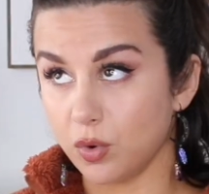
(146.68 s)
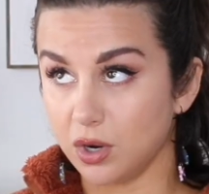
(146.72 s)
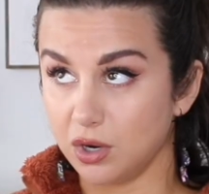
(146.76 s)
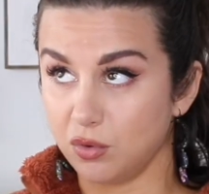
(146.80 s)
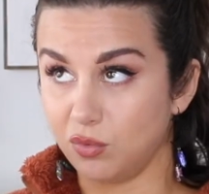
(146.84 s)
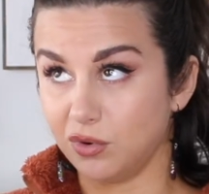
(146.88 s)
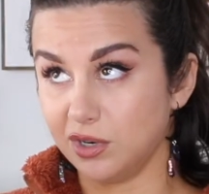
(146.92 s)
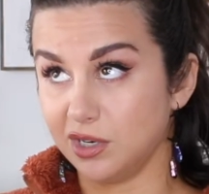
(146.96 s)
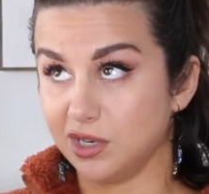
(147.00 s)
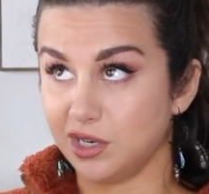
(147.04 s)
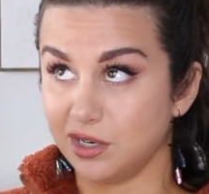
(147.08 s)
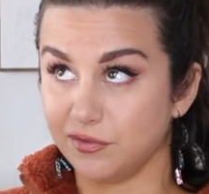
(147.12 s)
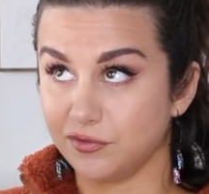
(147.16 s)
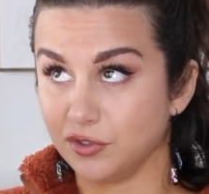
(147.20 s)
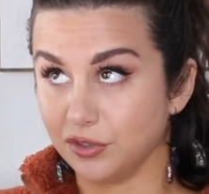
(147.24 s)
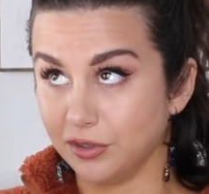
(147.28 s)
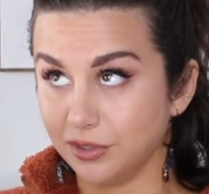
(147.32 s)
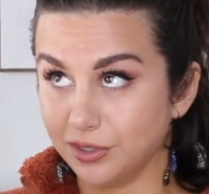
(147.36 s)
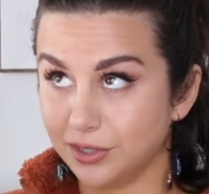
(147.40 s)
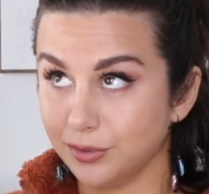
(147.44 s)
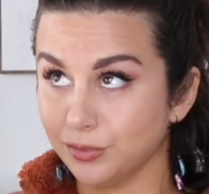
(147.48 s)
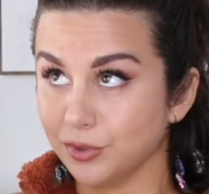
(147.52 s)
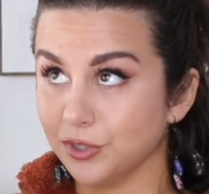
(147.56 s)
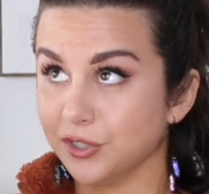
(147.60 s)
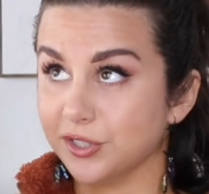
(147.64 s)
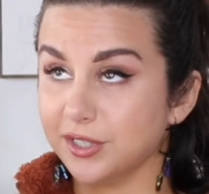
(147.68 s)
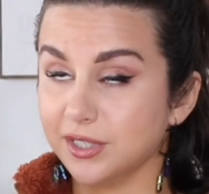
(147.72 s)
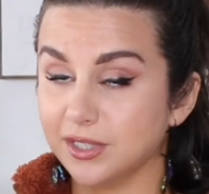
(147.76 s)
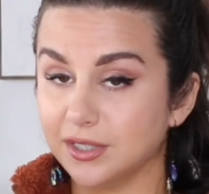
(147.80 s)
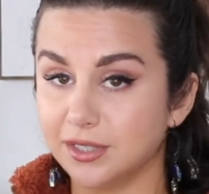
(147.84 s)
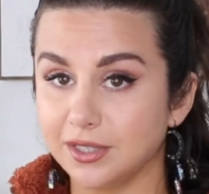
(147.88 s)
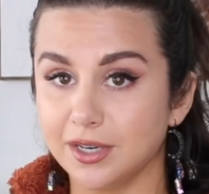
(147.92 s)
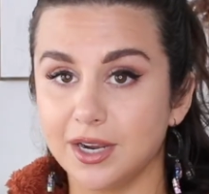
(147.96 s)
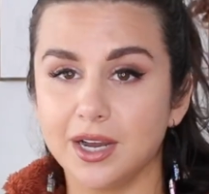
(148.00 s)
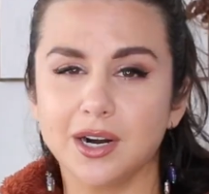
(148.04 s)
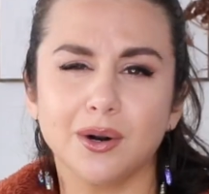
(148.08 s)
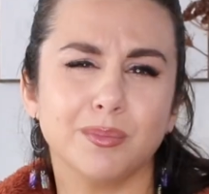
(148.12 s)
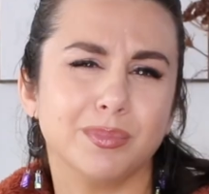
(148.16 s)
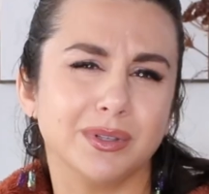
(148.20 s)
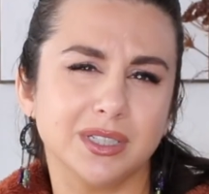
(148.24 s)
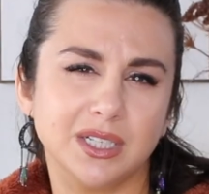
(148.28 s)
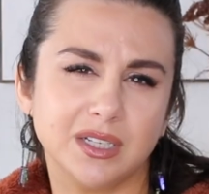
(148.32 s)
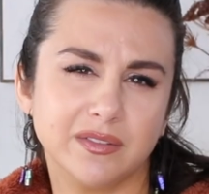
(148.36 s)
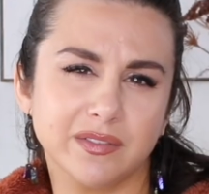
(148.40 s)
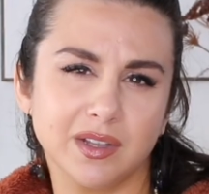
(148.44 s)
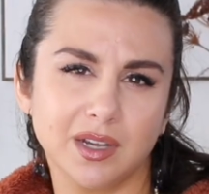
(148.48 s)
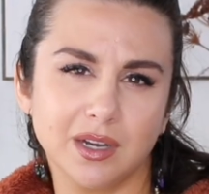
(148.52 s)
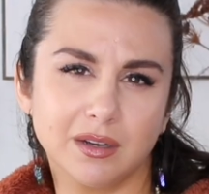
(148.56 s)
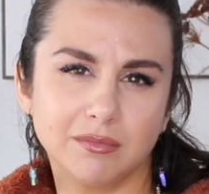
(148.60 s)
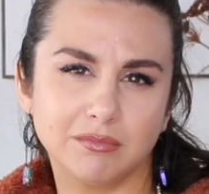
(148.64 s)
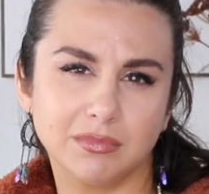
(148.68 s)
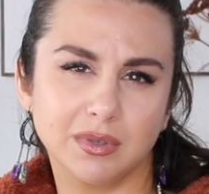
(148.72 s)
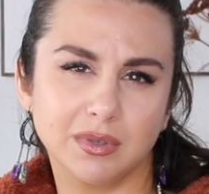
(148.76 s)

wear white after Labor Day. I don't believe that,